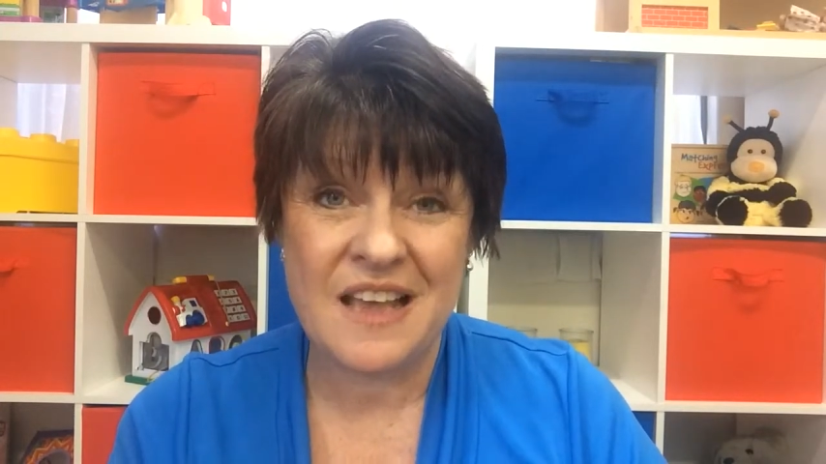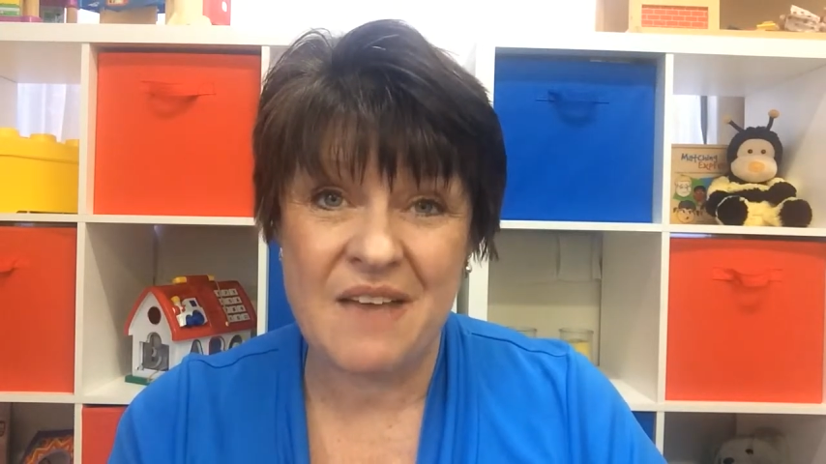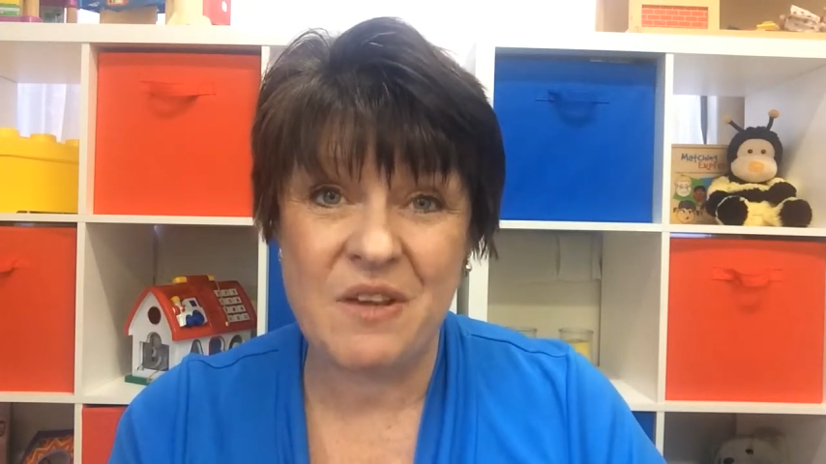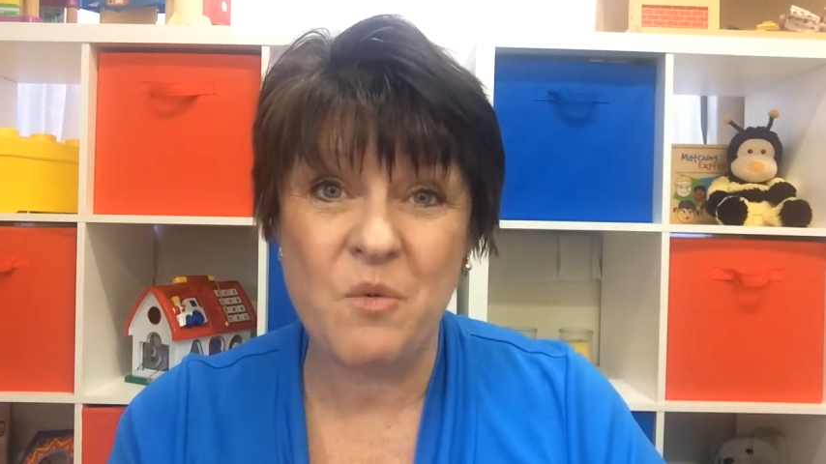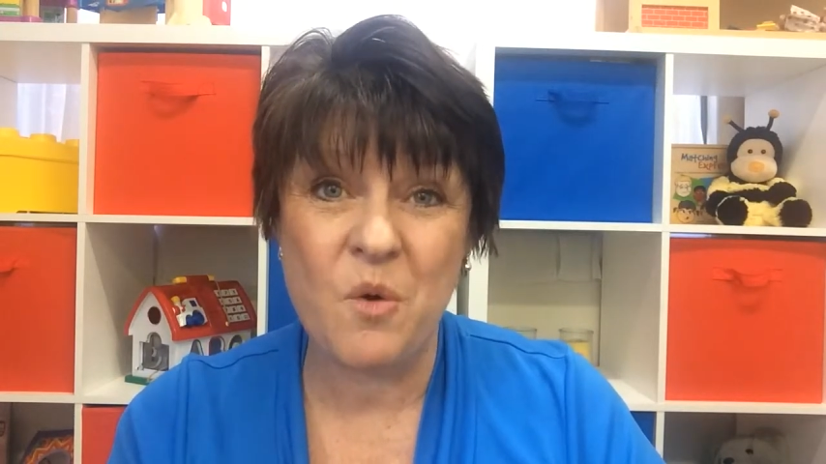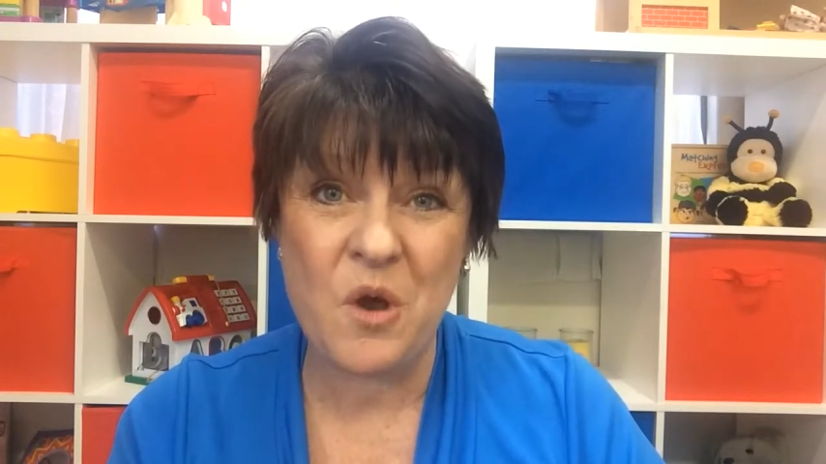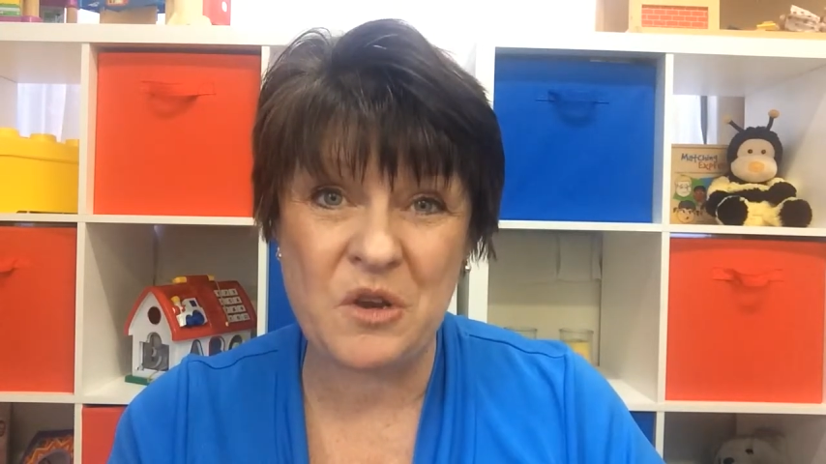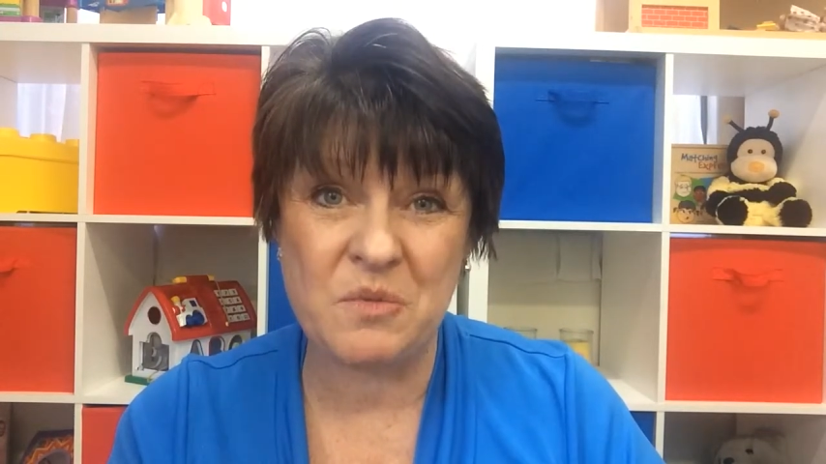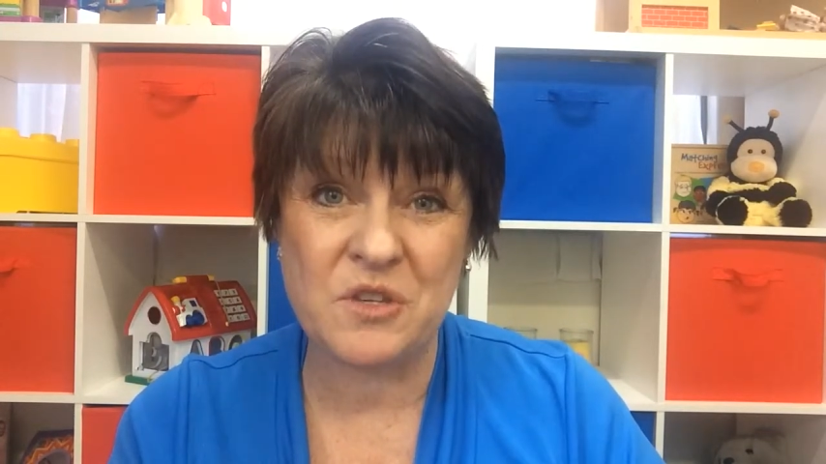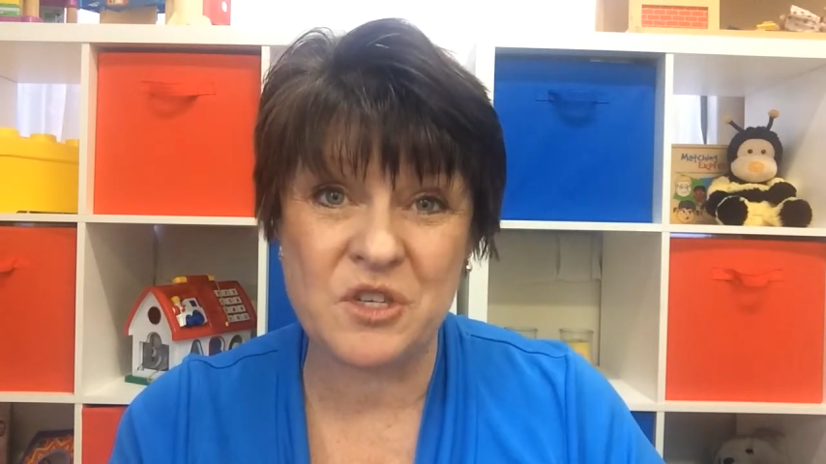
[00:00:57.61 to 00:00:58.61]
having
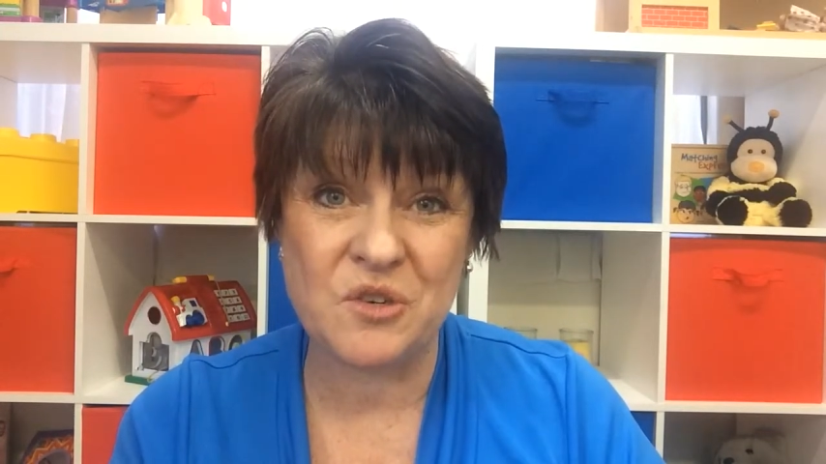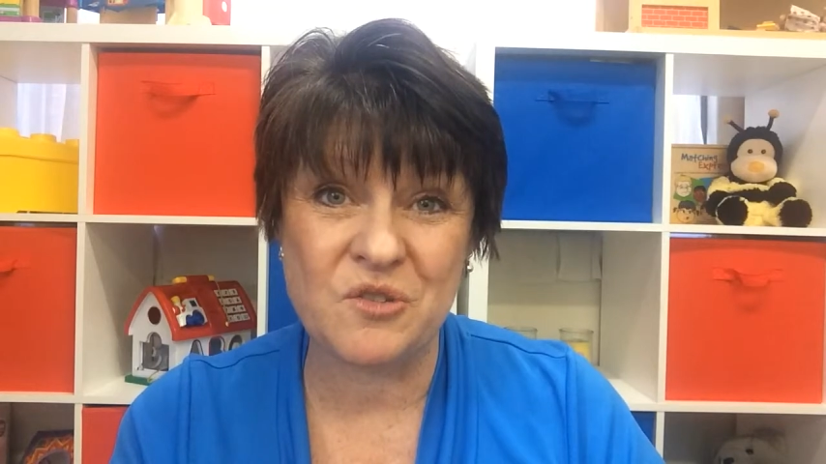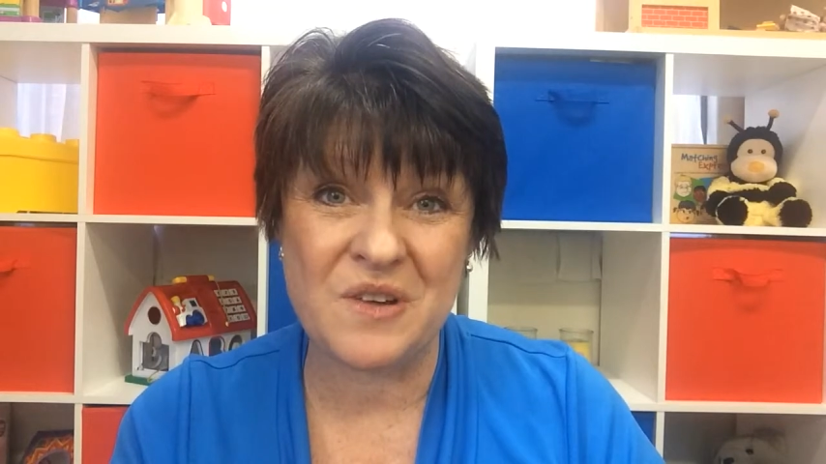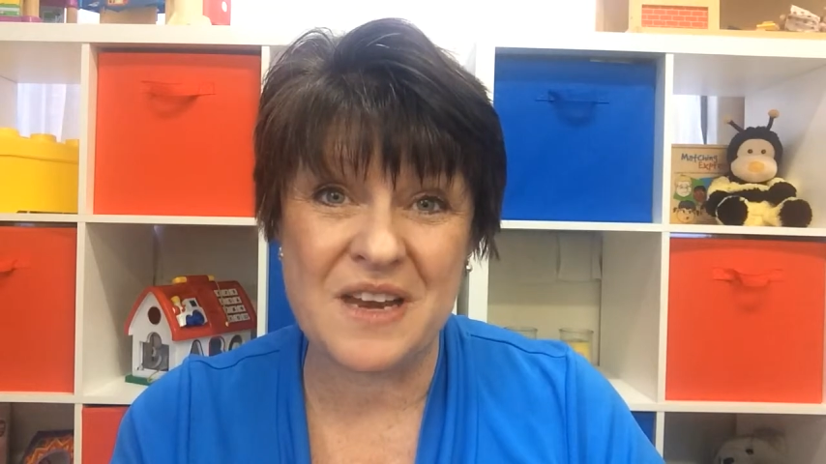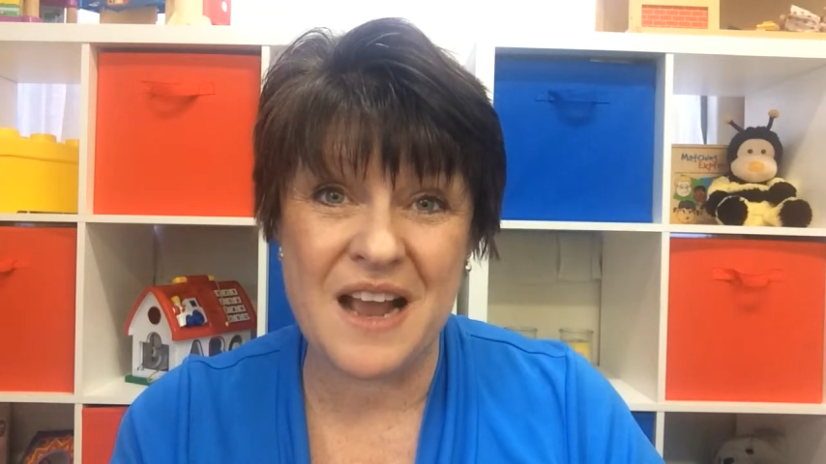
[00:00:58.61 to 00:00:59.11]
worked with children,